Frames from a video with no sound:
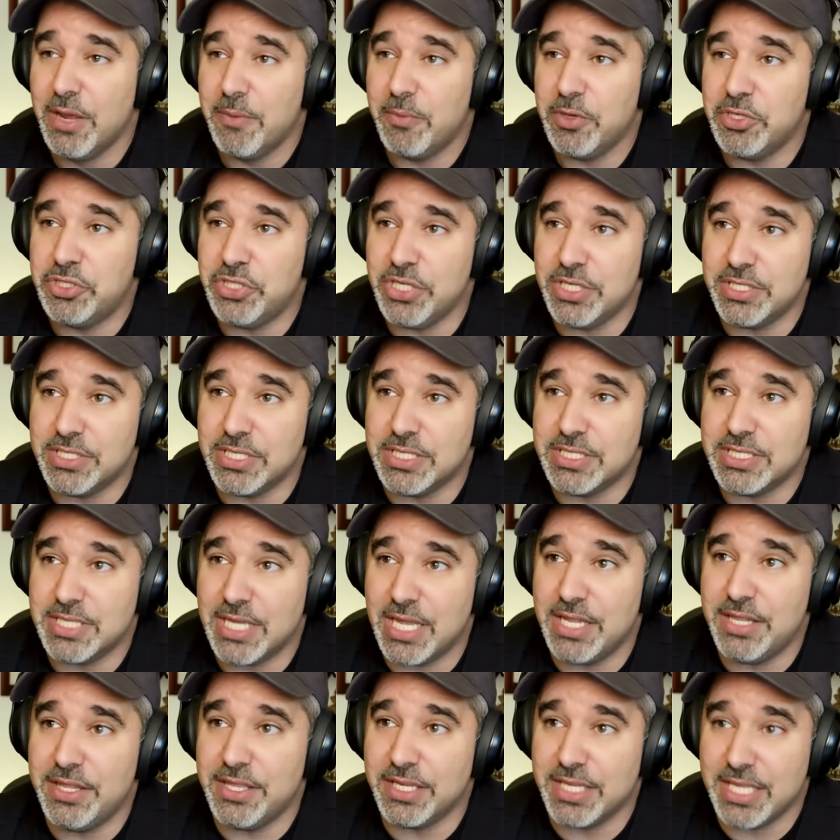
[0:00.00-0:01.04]
but Jesus
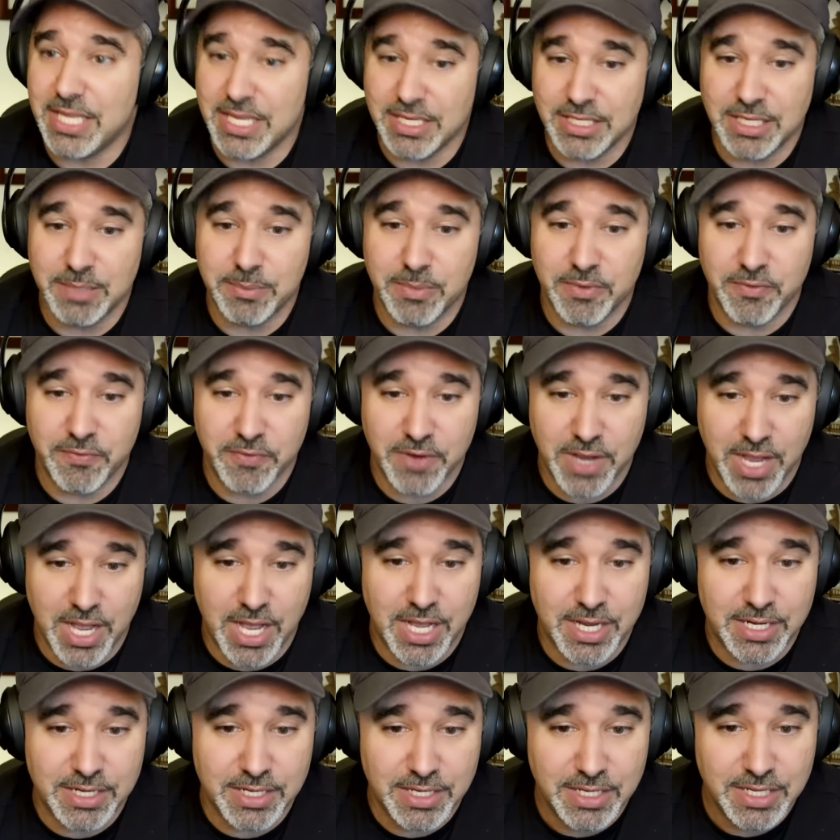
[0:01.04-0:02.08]
said, The kingdom of
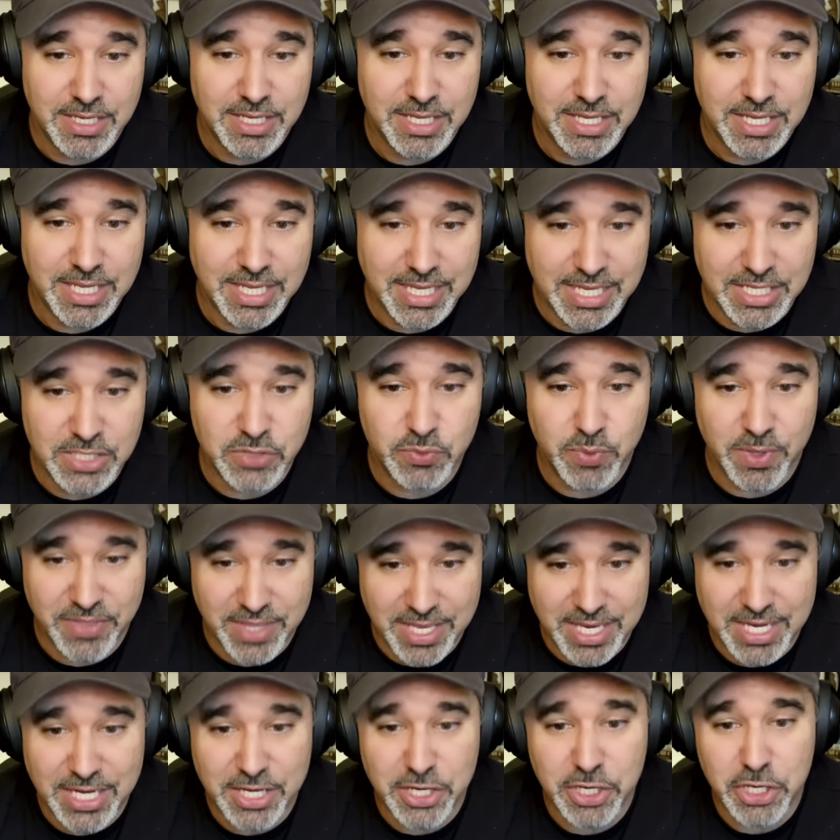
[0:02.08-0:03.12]
God is
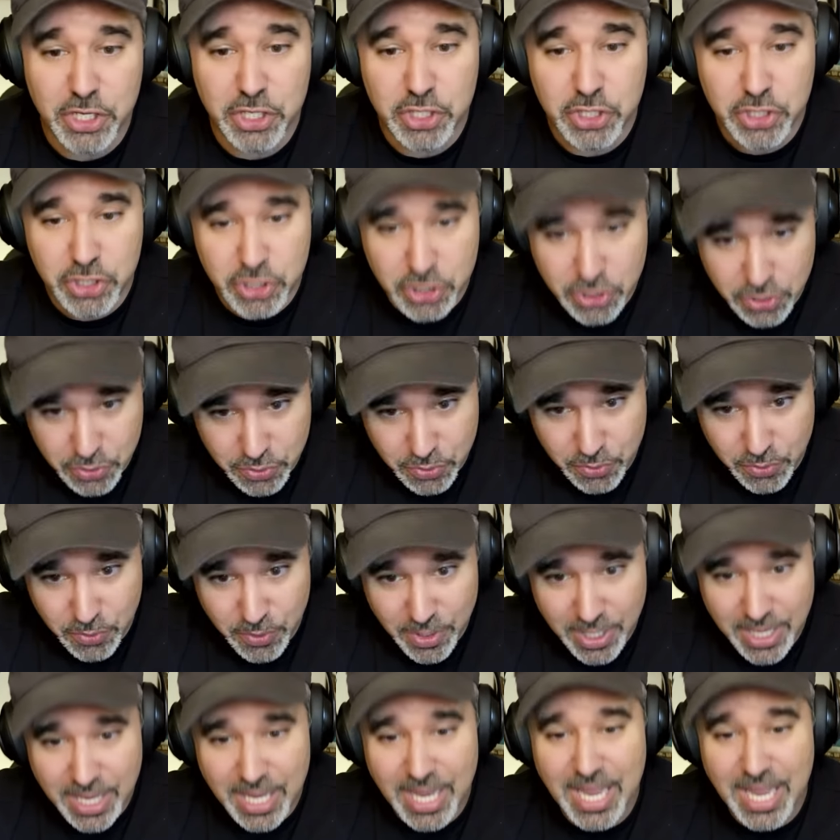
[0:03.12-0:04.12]
within you. Yes.